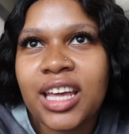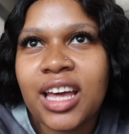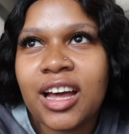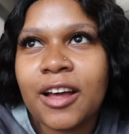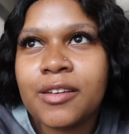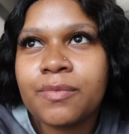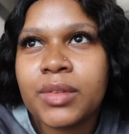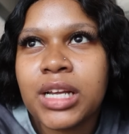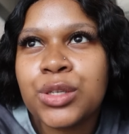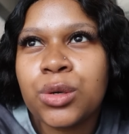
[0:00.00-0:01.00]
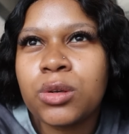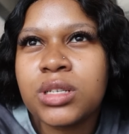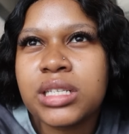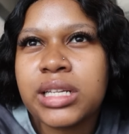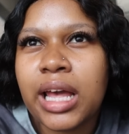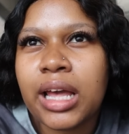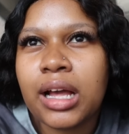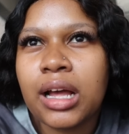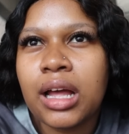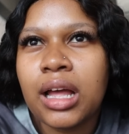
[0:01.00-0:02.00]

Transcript: here. Tolu's like,